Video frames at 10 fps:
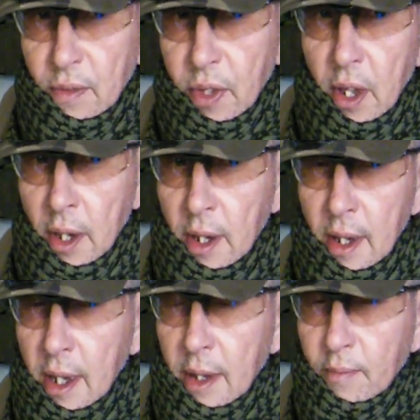of the
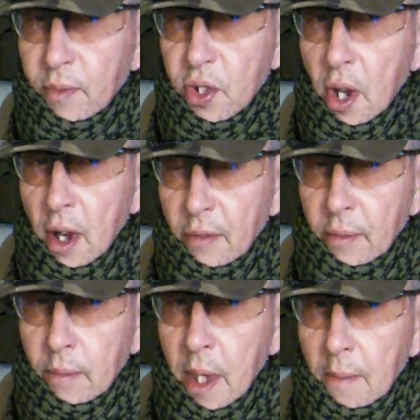sort of
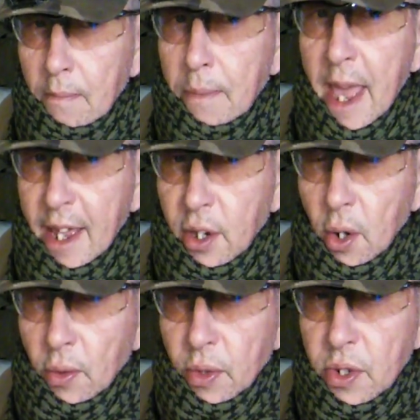better
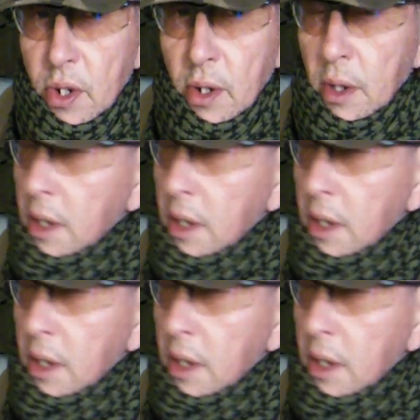guns